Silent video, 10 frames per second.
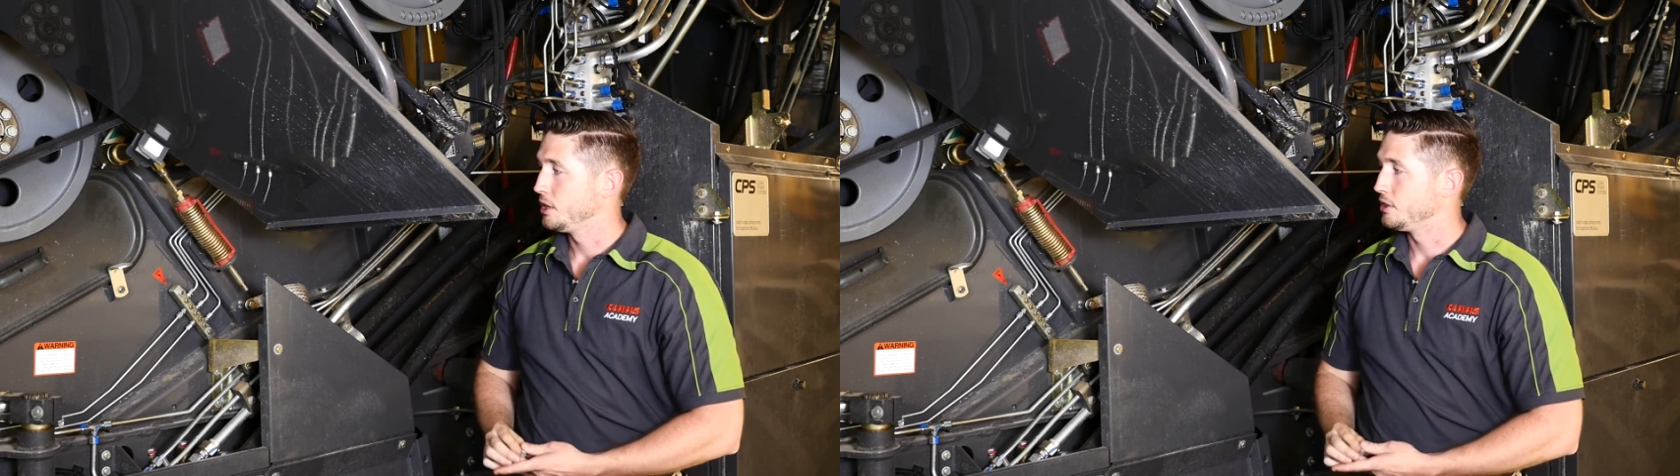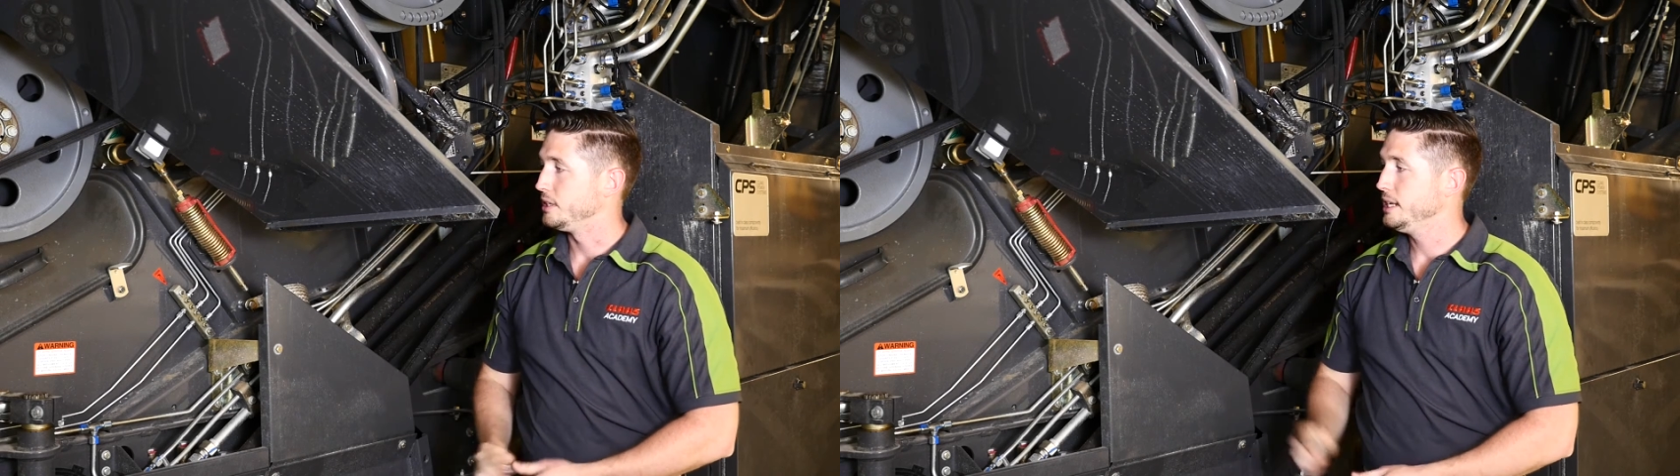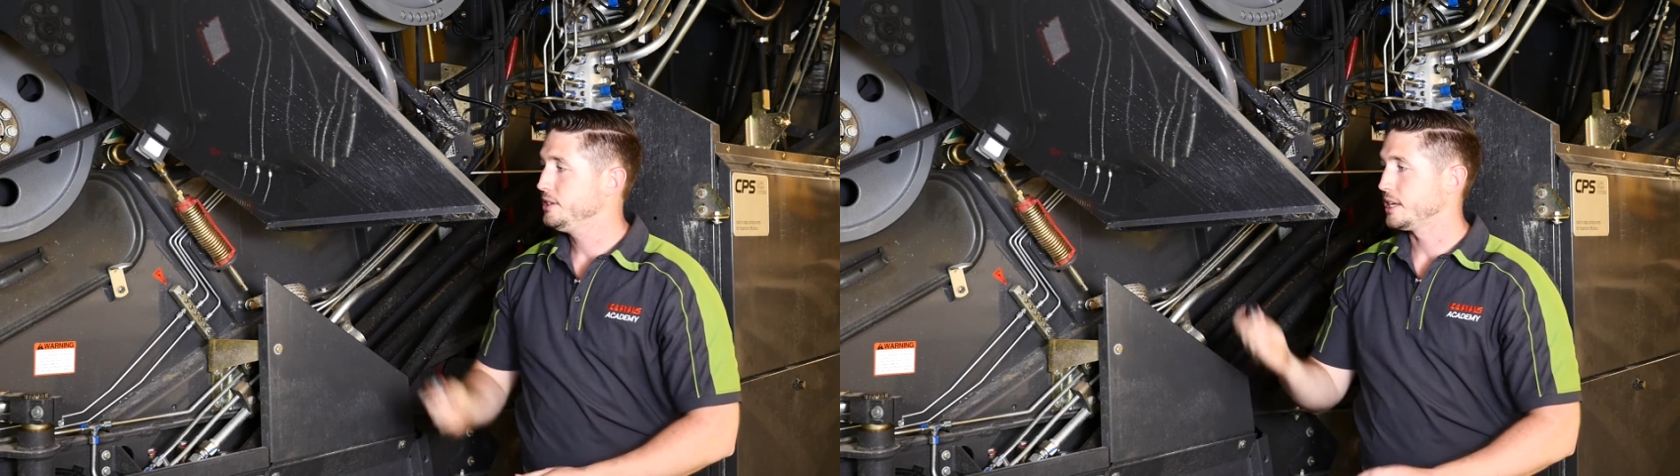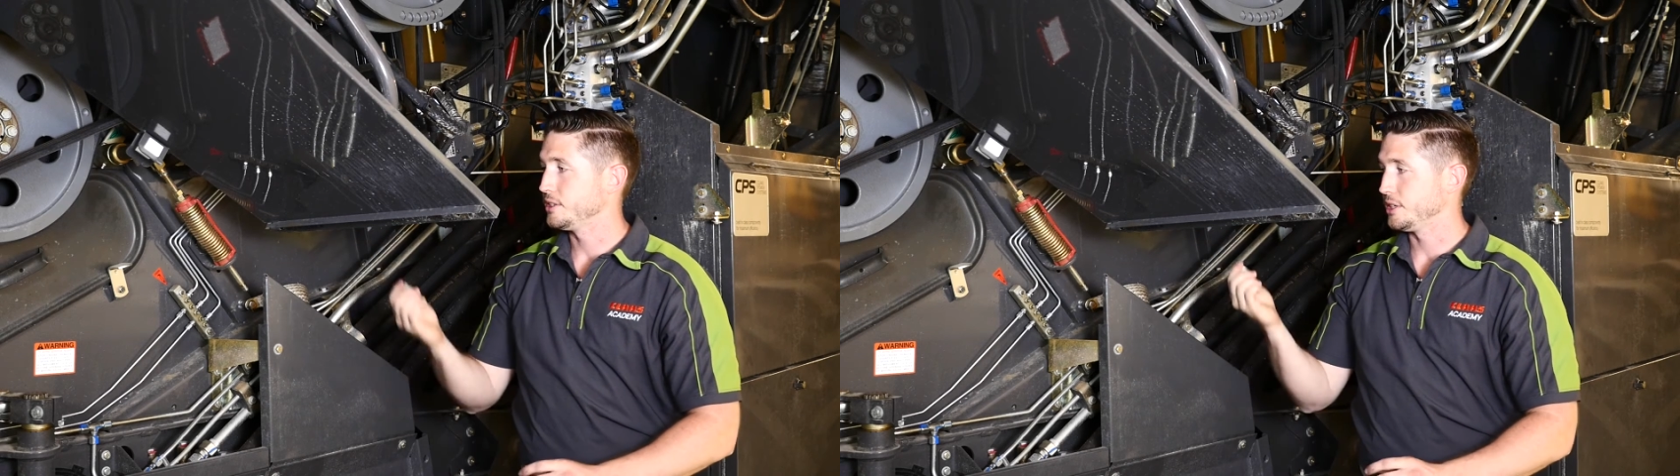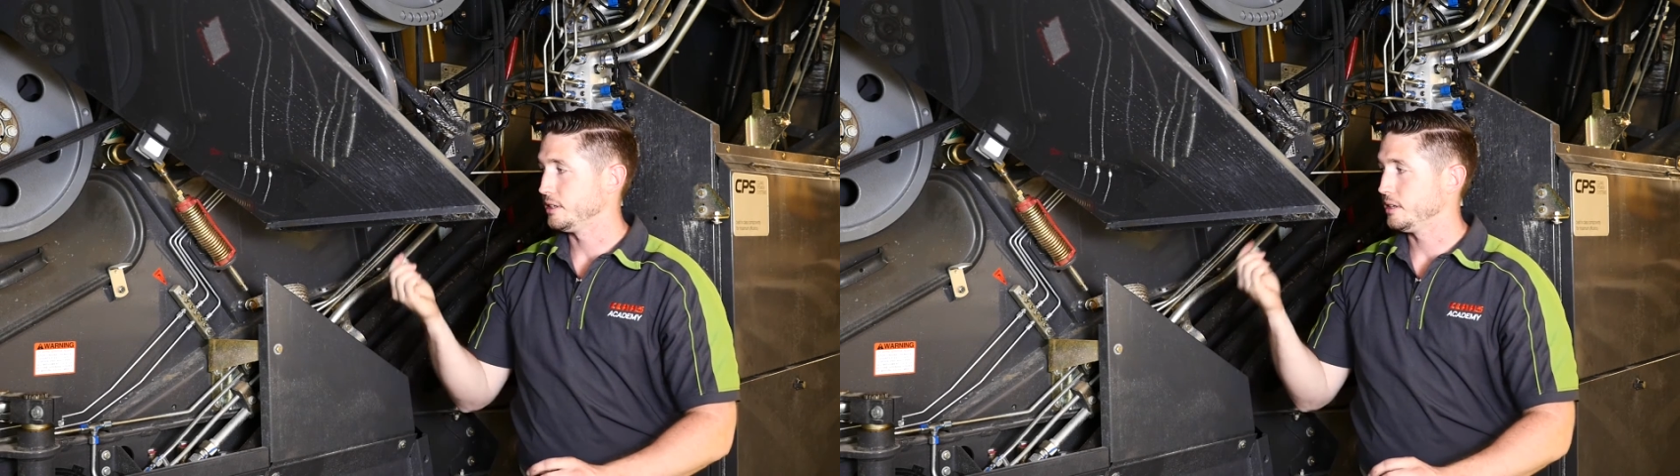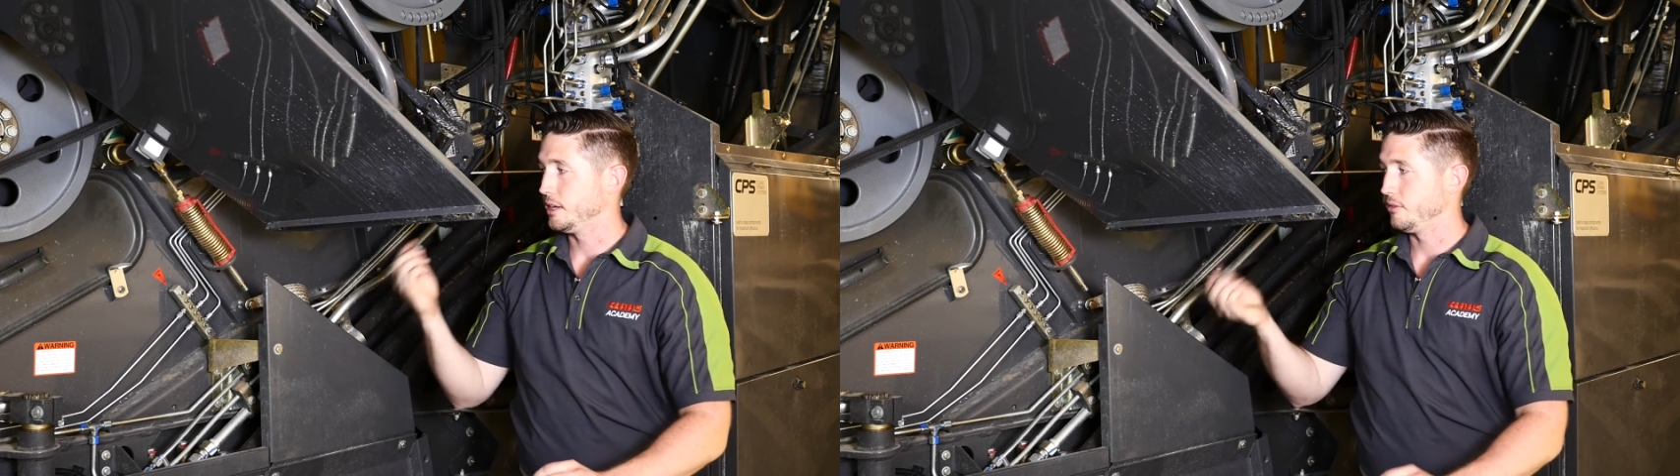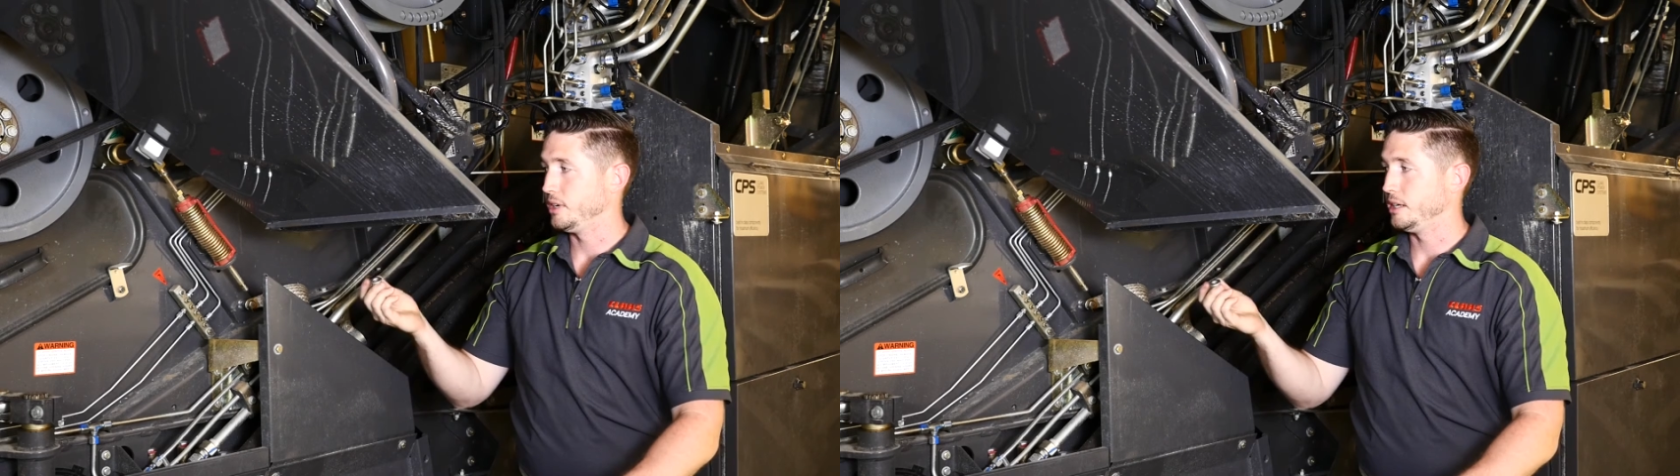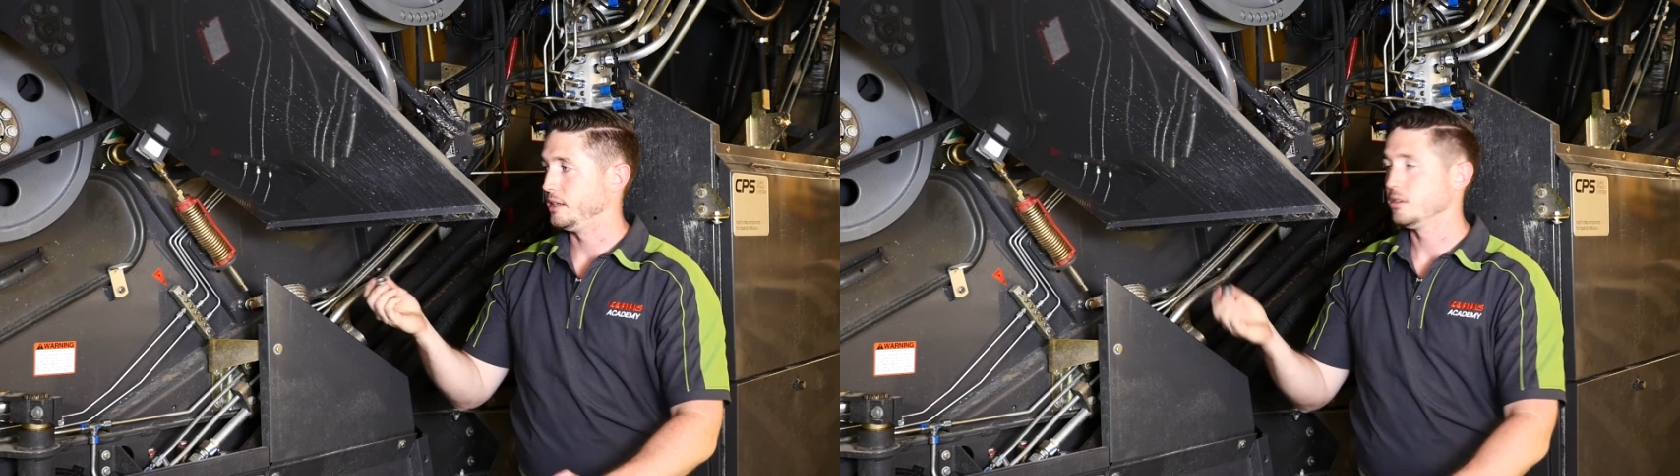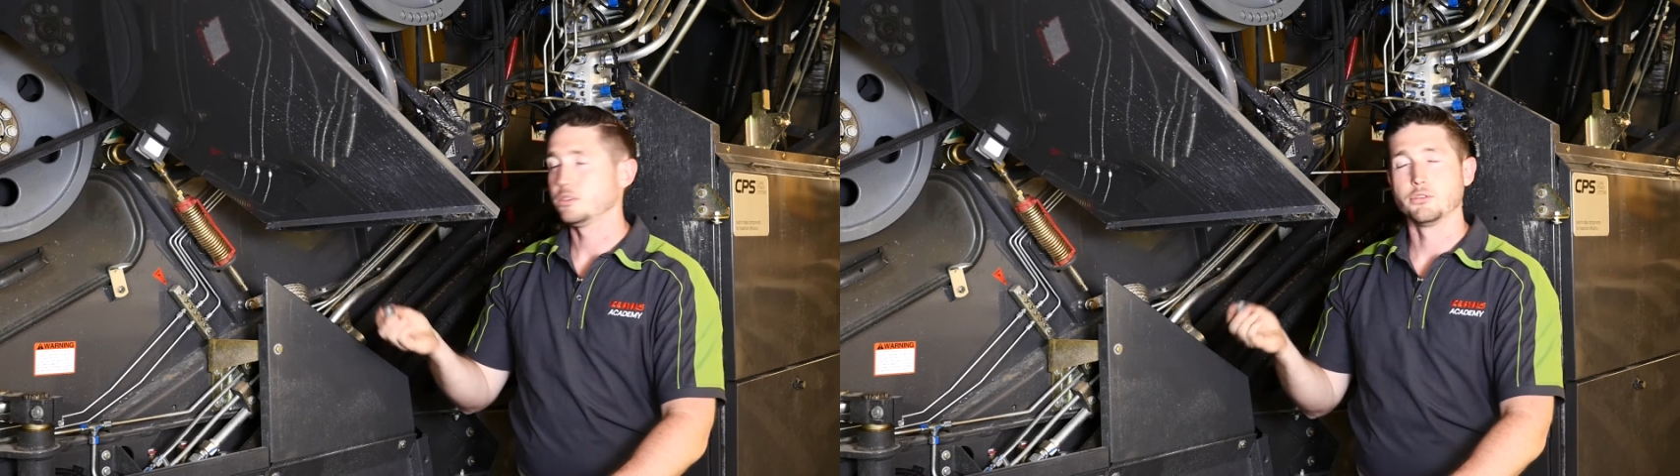To detension, if needed,